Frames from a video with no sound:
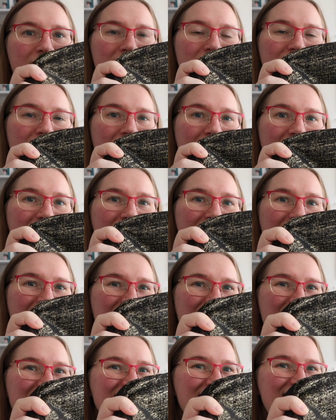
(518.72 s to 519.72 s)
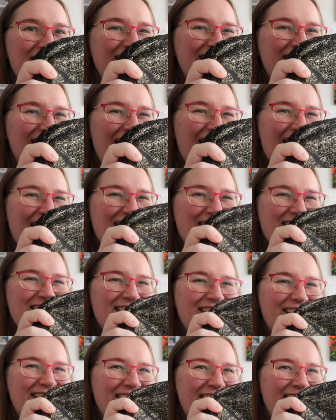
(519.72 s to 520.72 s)
the sun. See that?
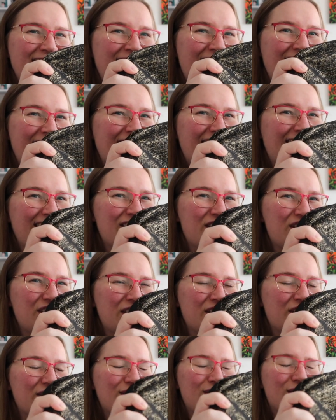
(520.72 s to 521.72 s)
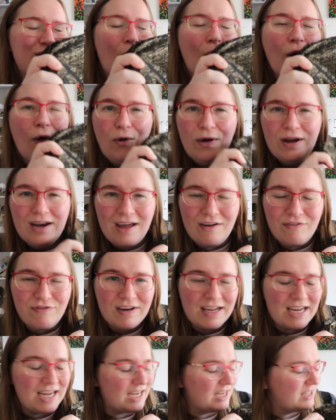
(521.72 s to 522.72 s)
Like, it's just so
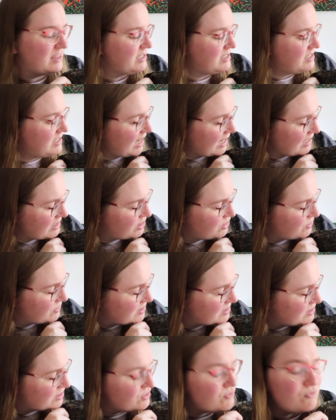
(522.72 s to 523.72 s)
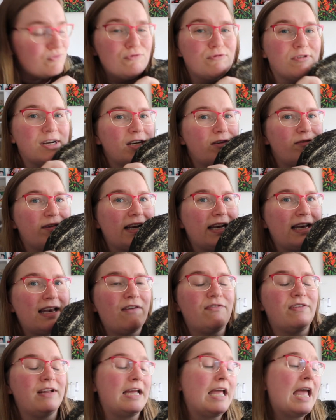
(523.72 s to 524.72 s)
lovely. The texture is just really, really
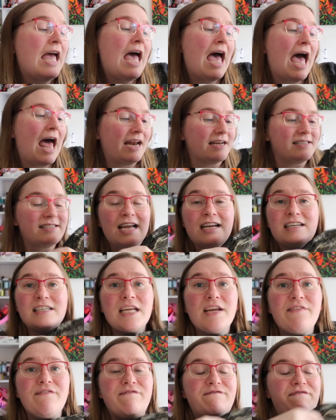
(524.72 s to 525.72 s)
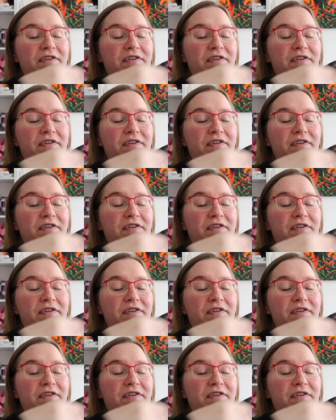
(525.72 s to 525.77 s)
lovely. And it's actually